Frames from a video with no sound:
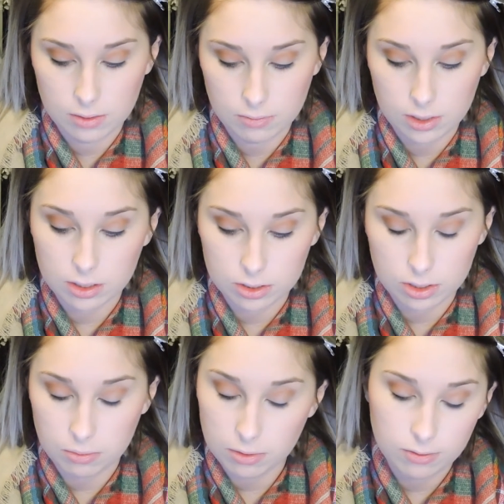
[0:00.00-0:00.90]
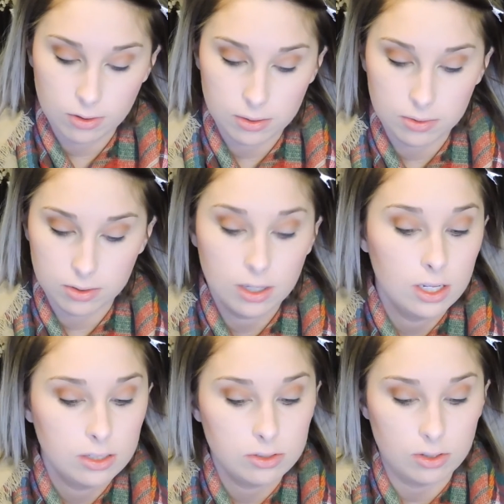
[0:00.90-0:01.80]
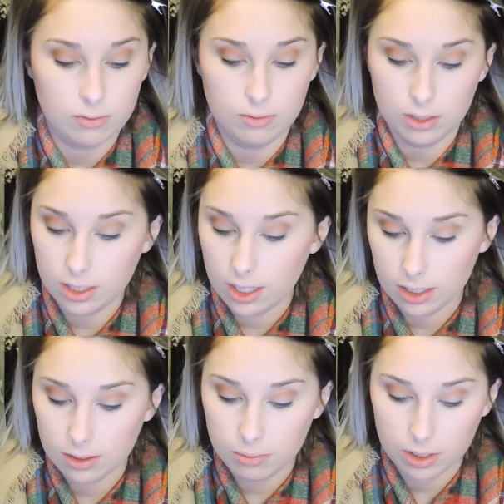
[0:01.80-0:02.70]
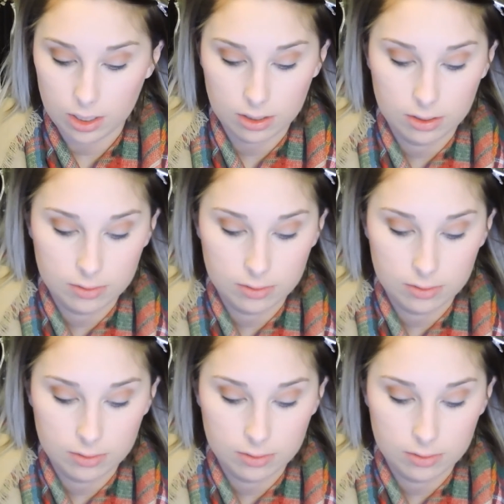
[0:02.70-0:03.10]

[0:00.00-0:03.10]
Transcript: But they're super affordable, so I really can't complain.